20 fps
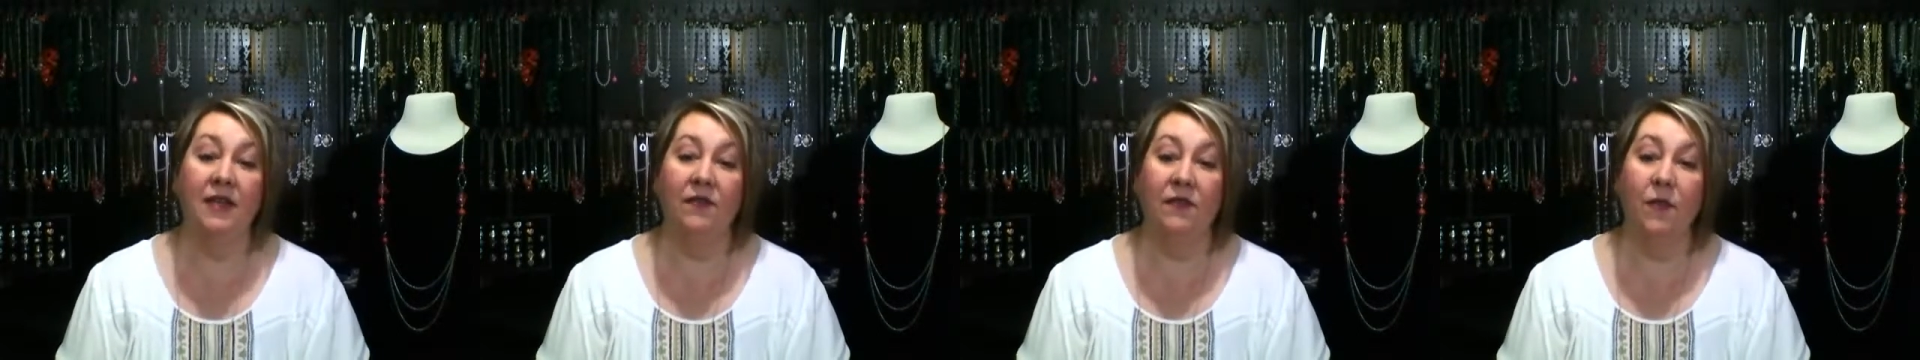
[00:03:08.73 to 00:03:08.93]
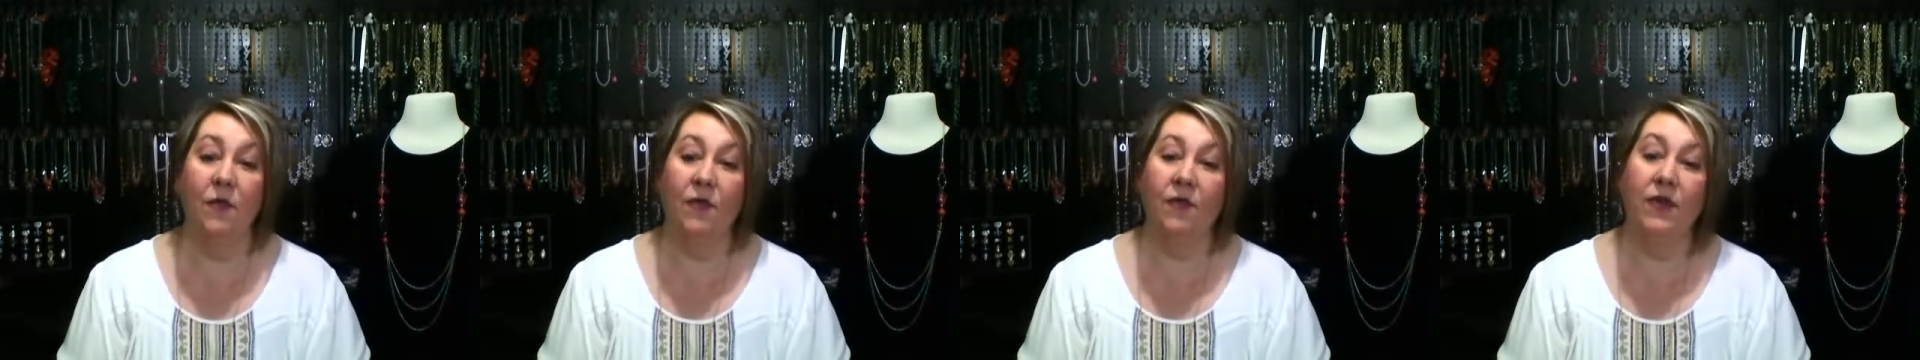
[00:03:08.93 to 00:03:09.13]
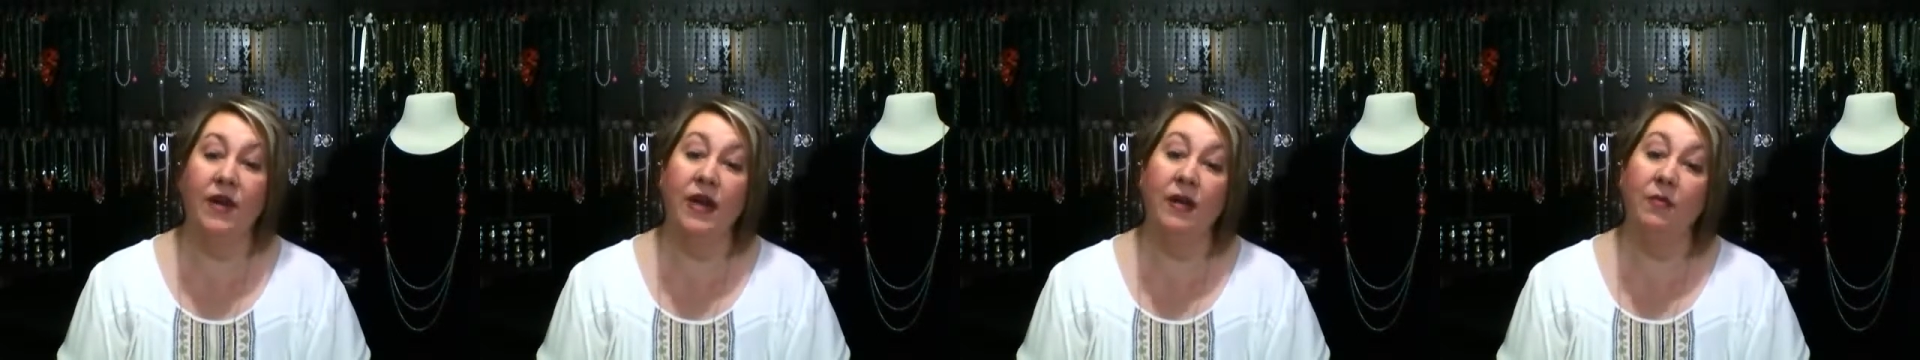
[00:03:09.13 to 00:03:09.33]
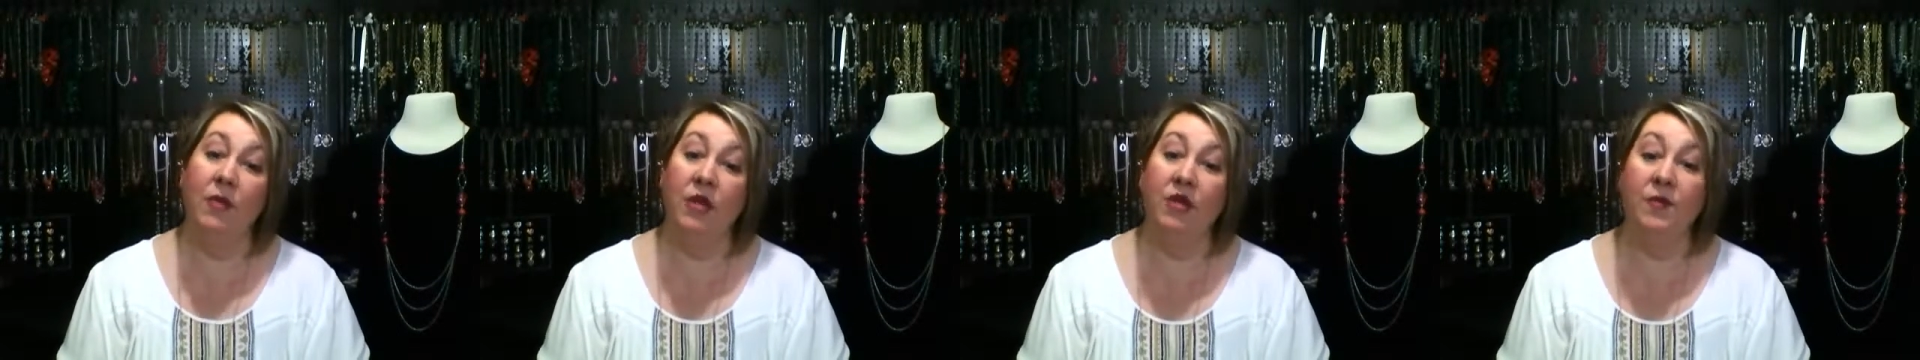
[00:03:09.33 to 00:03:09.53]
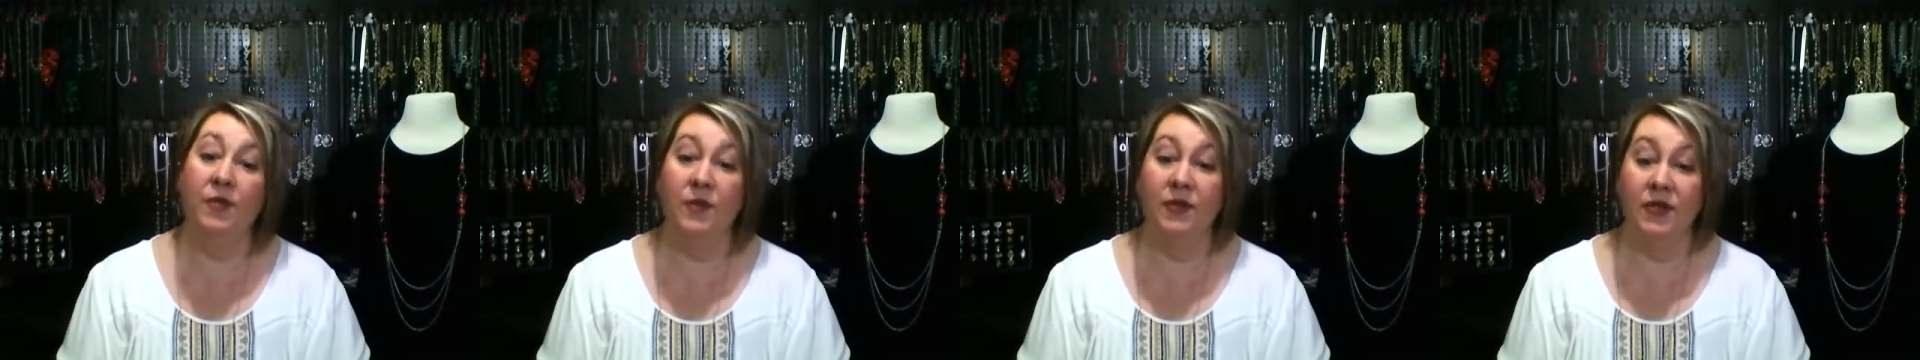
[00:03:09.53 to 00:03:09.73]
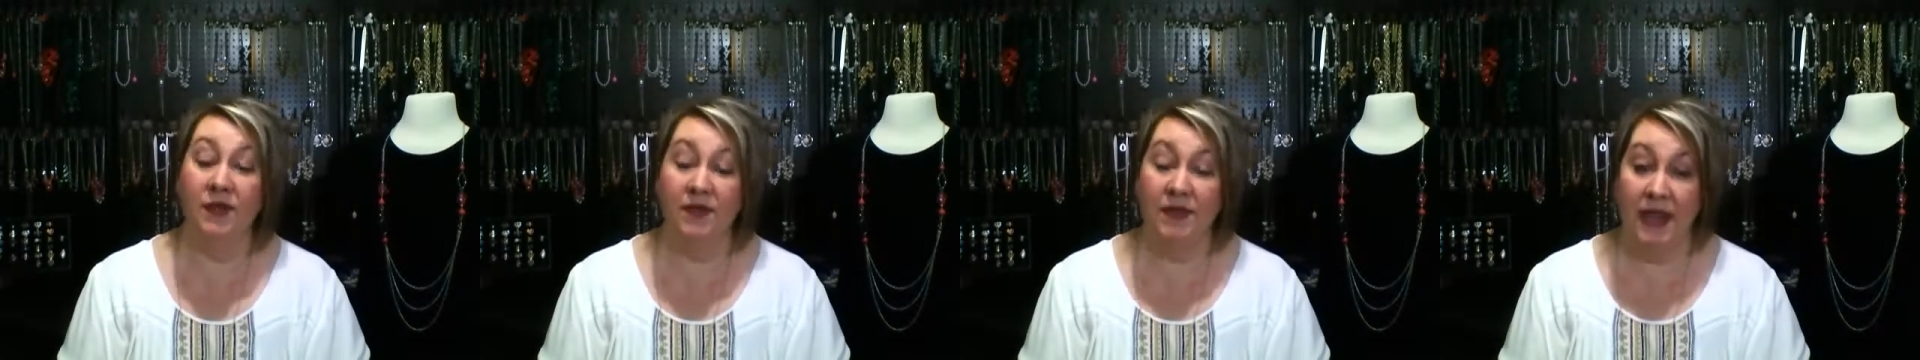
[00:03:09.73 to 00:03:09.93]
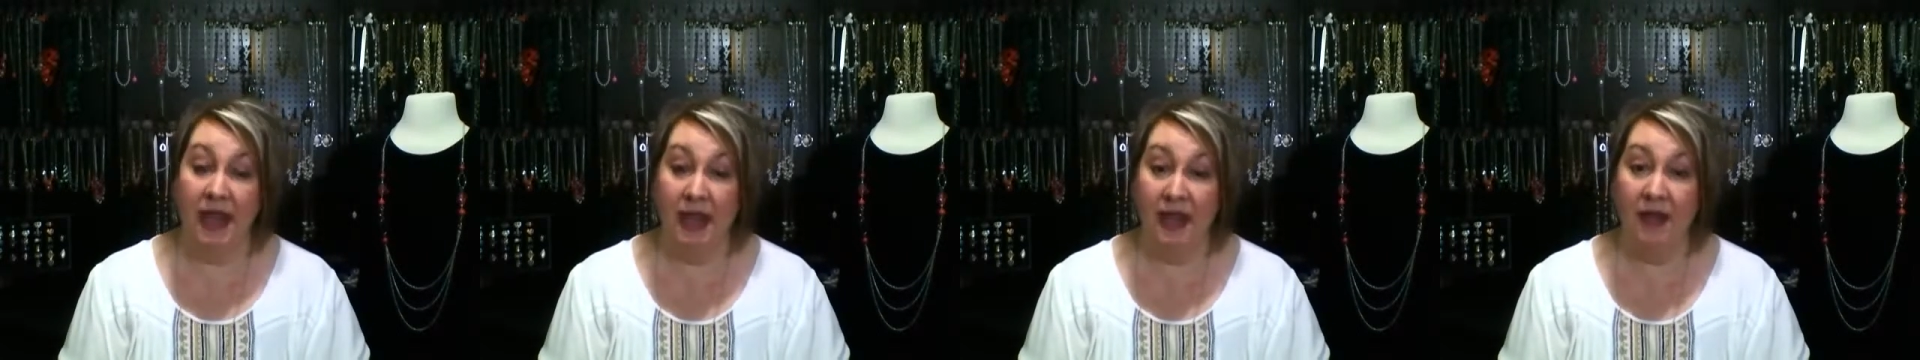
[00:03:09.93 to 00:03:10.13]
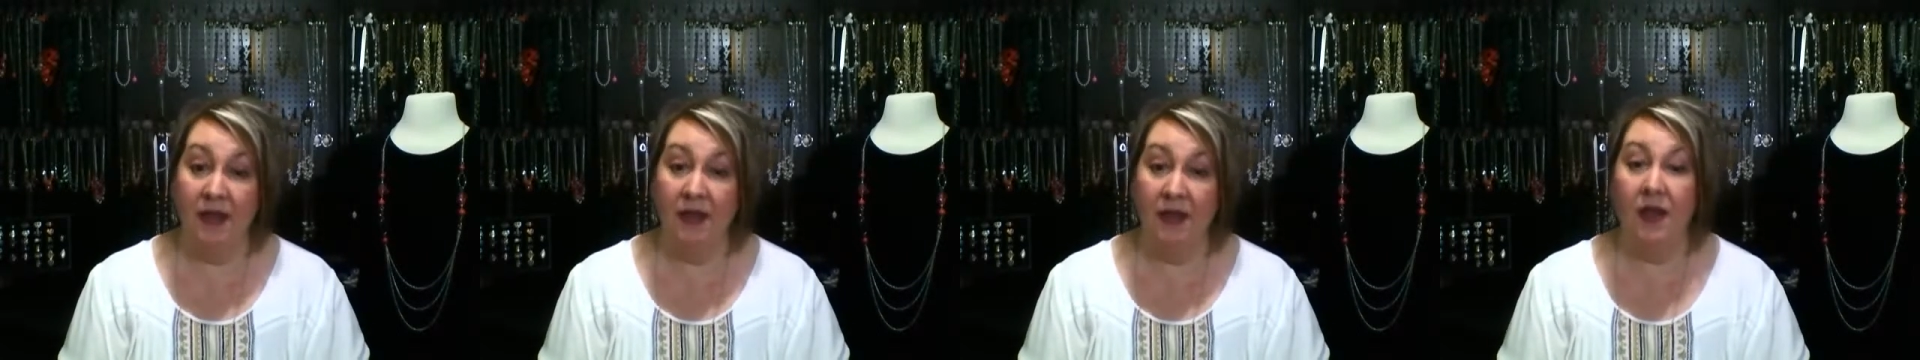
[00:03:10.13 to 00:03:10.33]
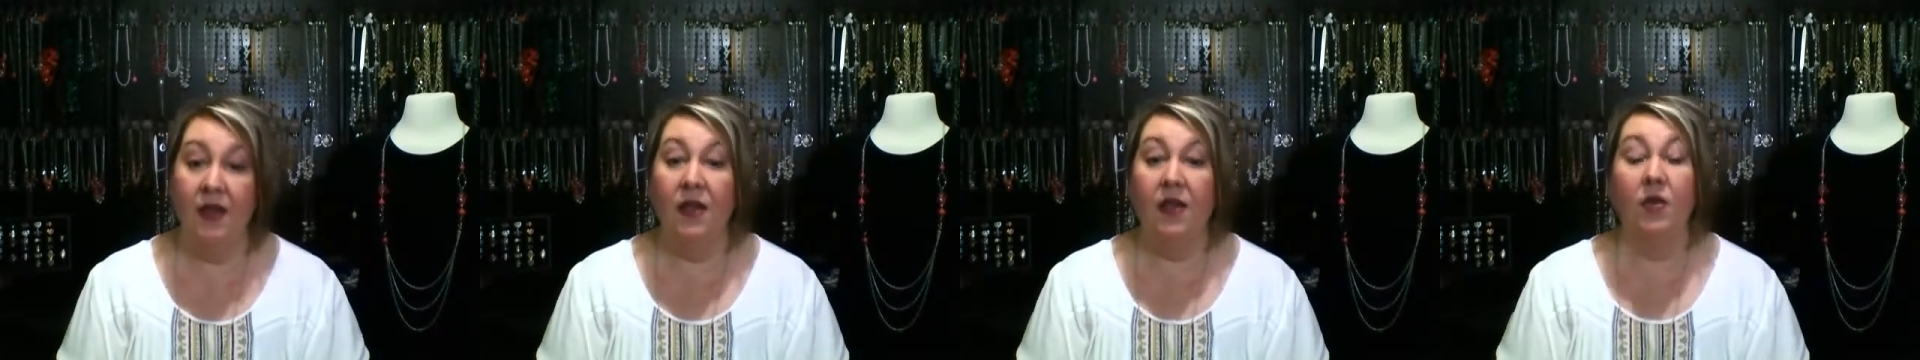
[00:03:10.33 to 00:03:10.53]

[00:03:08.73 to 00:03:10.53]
of ordering in multiples of 10